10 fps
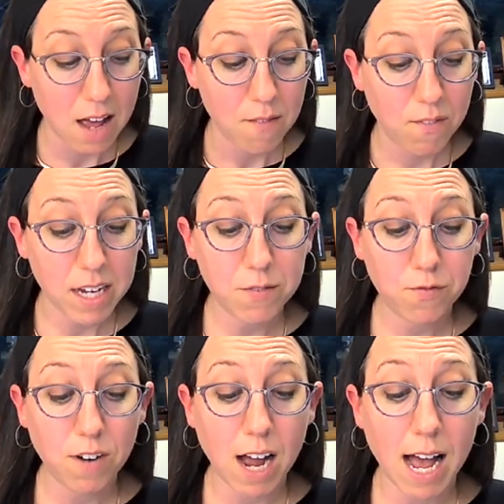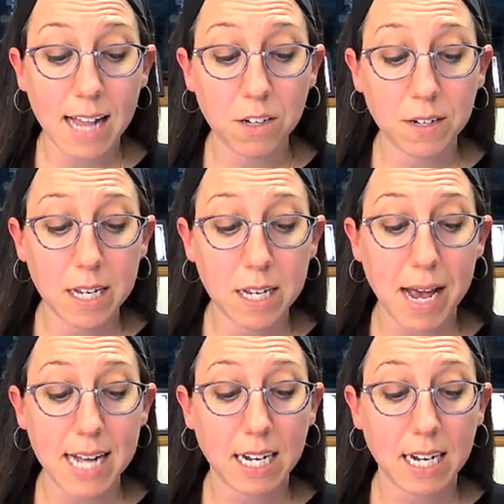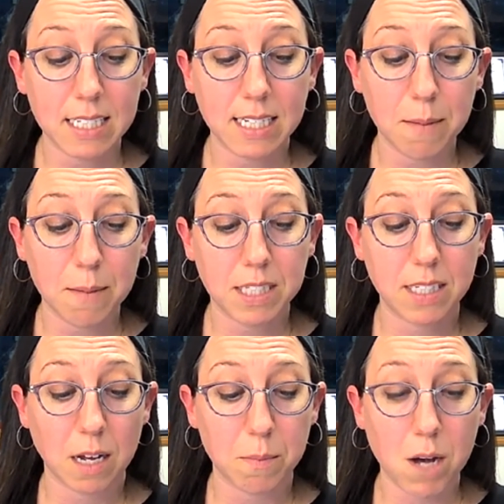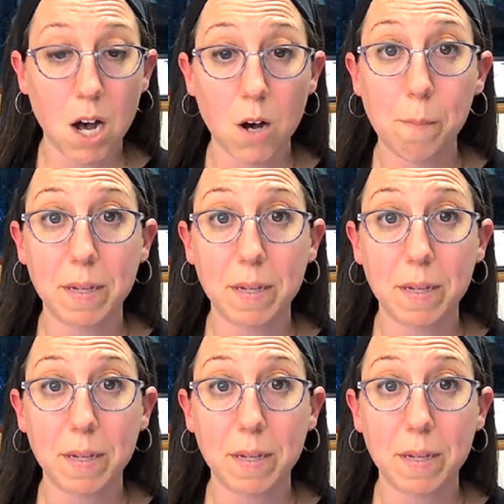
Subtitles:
Vayivra Elohim et ha'adam b'tzalmo,